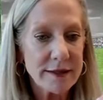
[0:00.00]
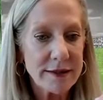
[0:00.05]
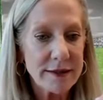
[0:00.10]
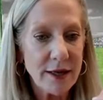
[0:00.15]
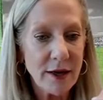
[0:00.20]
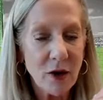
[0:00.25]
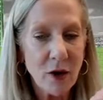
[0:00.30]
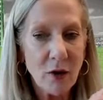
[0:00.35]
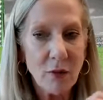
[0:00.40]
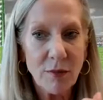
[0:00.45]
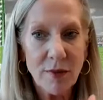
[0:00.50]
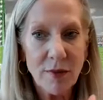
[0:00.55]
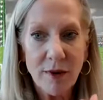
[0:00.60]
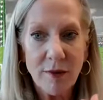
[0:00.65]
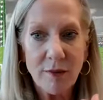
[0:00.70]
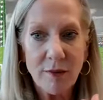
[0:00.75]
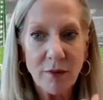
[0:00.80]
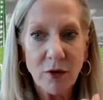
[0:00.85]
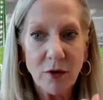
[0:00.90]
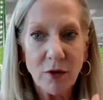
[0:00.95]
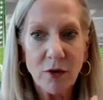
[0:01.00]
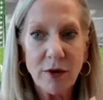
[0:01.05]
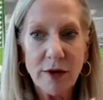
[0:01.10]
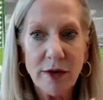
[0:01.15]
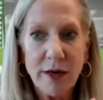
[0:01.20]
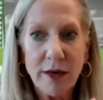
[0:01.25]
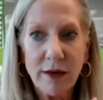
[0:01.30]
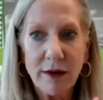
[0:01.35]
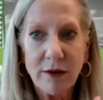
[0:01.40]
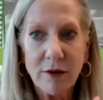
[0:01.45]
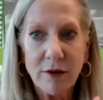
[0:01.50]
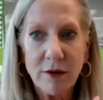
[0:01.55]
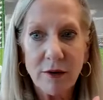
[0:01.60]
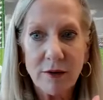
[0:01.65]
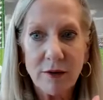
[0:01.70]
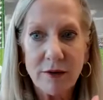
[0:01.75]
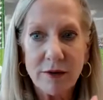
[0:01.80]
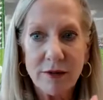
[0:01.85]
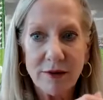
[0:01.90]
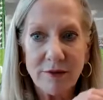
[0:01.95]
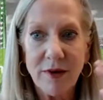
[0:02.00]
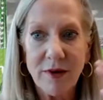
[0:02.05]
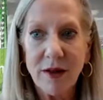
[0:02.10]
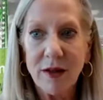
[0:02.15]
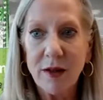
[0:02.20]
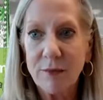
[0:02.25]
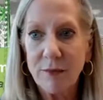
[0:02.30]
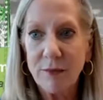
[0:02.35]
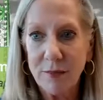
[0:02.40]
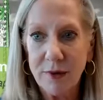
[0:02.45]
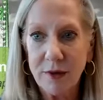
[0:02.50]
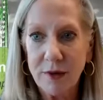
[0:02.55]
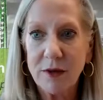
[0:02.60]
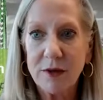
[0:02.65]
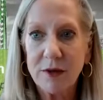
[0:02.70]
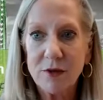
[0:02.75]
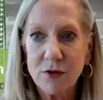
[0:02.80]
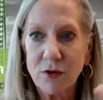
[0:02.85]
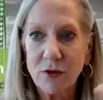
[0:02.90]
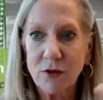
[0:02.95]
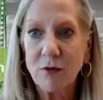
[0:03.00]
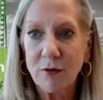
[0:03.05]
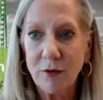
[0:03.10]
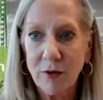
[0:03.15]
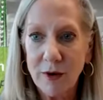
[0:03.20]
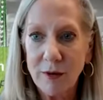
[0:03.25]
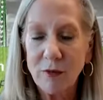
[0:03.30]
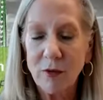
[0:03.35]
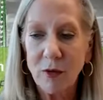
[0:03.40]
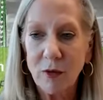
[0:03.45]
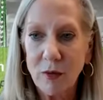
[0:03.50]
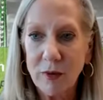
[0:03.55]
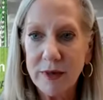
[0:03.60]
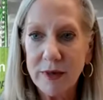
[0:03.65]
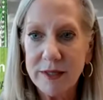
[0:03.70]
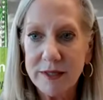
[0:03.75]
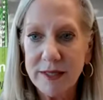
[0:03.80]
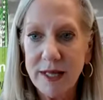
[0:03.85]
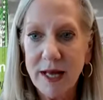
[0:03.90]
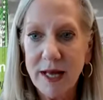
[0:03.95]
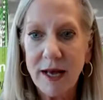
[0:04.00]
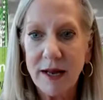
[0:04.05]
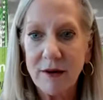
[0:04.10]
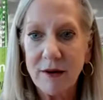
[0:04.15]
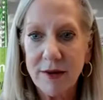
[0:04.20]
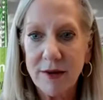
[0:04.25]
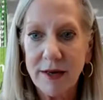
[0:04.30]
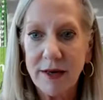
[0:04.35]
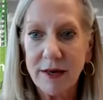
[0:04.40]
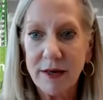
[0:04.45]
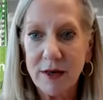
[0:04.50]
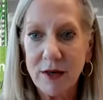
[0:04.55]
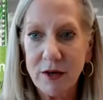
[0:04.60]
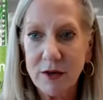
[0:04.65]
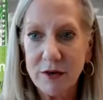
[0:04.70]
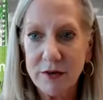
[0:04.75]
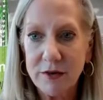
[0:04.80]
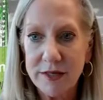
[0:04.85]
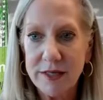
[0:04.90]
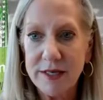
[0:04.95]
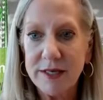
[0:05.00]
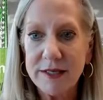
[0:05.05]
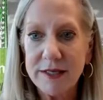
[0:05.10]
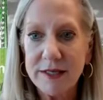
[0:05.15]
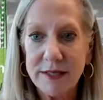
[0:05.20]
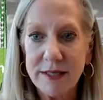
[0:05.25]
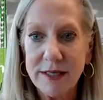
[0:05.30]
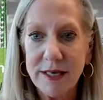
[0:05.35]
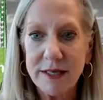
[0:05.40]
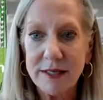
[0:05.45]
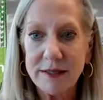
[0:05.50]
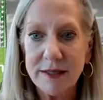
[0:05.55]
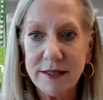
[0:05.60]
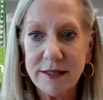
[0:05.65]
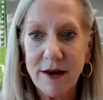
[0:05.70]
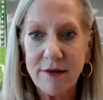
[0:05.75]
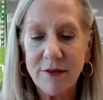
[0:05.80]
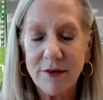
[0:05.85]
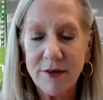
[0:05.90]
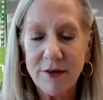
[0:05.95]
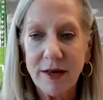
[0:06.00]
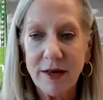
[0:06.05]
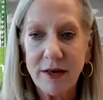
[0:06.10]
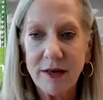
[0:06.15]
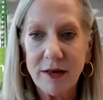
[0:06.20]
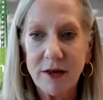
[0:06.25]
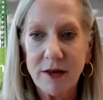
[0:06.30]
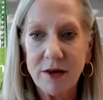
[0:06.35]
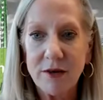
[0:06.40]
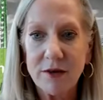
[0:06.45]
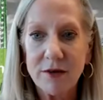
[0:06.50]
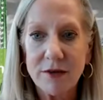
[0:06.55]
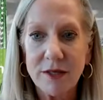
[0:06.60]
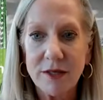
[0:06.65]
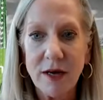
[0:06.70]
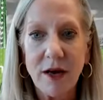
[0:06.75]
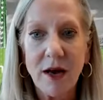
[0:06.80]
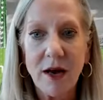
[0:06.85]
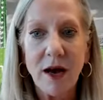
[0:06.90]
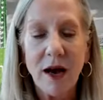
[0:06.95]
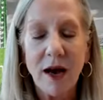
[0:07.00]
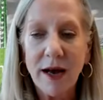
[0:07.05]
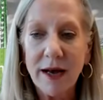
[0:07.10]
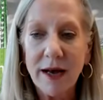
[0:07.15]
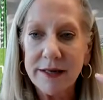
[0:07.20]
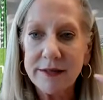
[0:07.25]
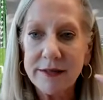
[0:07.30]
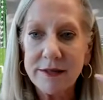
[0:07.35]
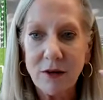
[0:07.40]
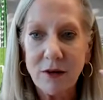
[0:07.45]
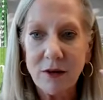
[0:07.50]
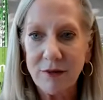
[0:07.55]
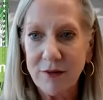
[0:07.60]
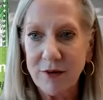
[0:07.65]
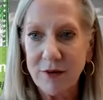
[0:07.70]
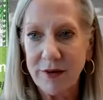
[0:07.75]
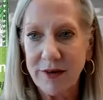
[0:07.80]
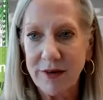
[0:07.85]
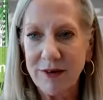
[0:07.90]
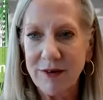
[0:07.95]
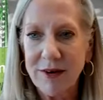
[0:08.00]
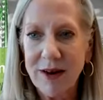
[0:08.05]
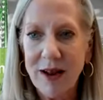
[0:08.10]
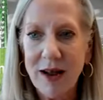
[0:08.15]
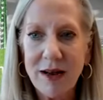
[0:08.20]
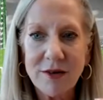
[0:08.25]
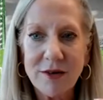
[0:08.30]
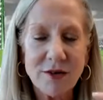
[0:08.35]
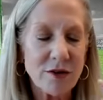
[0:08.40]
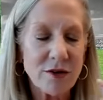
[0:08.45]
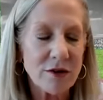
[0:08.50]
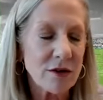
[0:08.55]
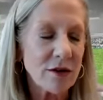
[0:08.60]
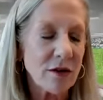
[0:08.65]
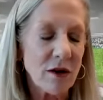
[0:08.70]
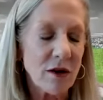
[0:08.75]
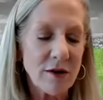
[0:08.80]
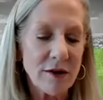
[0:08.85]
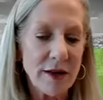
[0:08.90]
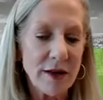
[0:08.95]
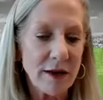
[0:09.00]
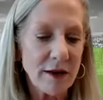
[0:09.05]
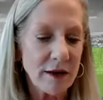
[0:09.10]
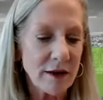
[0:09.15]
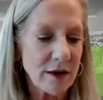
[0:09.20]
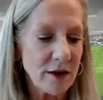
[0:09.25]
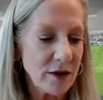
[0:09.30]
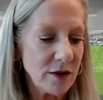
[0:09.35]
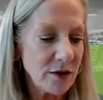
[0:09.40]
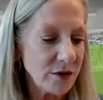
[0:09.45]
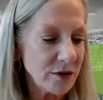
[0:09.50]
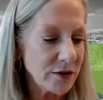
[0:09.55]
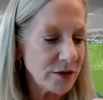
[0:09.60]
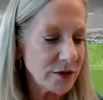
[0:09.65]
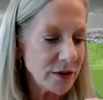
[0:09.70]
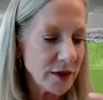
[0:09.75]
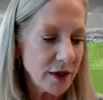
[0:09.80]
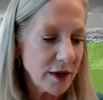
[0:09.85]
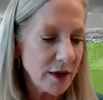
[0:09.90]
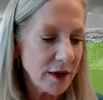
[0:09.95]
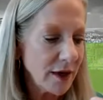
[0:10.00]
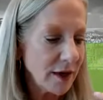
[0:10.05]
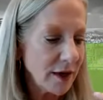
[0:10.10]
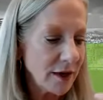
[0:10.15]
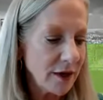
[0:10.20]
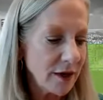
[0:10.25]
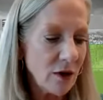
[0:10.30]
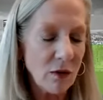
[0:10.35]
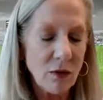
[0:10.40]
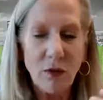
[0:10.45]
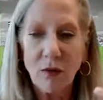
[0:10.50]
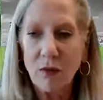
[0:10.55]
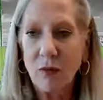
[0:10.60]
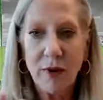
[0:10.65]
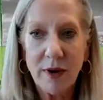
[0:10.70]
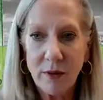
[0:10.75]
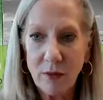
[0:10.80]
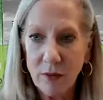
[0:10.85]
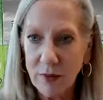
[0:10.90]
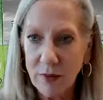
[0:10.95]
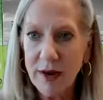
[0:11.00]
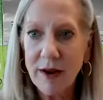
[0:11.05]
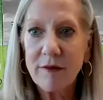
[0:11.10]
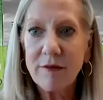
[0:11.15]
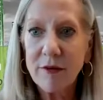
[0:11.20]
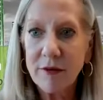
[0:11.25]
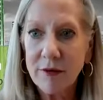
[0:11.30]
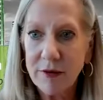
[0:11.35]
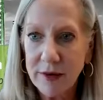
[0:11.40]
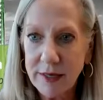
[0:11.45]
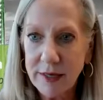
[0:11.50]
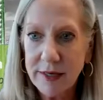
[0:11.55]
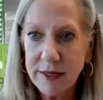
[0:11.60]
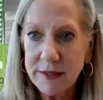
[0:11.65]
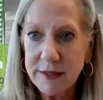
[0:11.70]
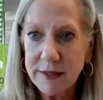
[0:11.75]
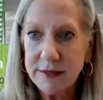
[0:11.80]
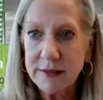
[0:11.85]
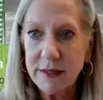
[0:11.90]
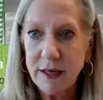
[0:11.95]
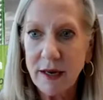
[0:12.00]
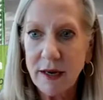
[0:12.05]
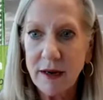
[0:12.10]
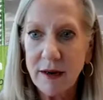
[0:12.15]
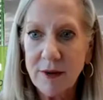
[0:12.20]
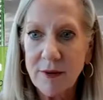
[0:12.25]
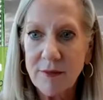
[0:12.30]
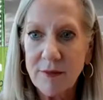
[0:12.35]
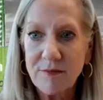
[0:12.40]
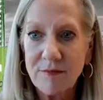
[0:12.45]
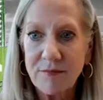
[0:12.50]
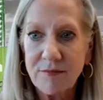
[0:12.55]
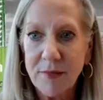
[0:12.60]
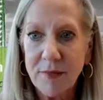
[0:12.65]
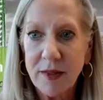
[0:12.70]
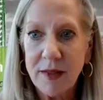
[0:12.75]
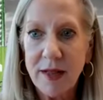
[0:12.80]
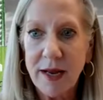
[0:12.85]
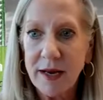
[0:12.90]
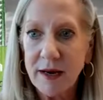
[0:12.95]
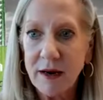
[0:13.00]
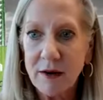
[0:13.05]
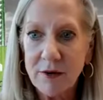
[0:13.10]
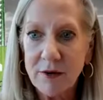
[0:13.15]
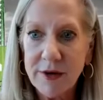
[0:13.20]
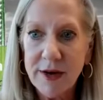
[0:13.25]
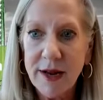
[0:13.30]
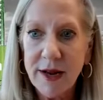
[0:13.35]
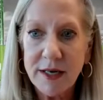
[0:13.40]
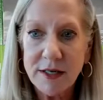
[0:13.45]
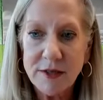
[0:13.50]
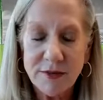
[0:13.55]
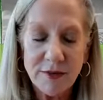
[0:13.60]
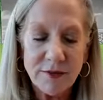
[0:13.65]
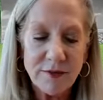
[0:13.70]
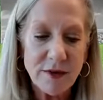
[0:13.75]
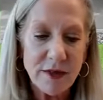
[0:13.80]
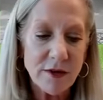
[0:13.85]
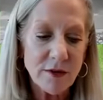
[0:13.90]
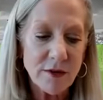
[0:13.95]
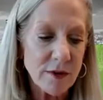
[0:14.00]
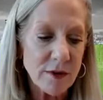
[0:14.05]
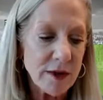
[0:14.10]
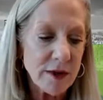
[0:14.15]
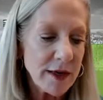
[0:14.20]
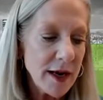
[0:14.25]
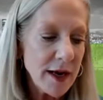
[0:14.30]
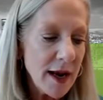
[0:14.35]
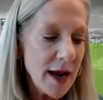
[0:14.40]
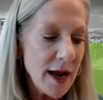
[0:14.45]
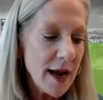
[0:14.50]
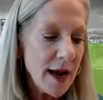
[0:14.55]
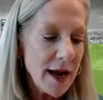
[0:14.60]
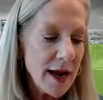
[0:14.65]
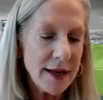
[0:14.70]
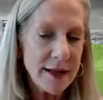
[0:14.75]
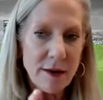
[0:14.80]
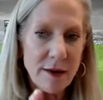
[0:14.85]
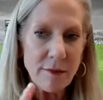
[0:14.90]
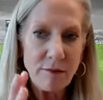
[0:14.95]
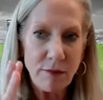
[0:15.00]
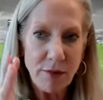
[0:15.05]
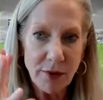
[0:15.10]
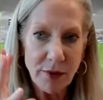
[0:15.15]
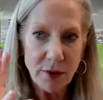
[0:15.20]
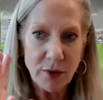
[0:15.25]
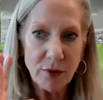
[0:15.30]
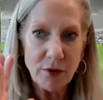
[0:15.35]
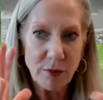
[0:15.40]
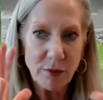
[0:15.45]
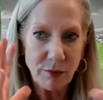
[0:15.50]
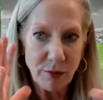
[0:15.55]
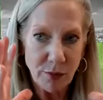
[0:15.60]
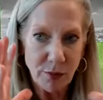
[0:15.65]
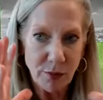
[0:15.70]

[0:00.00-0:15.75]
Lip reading: help them create or develop the control framework. What is that? Are they going to use NIST CSF? Are they going to use ISO if they're international? Are they going to use, whatever it is, the 800-53, and then build the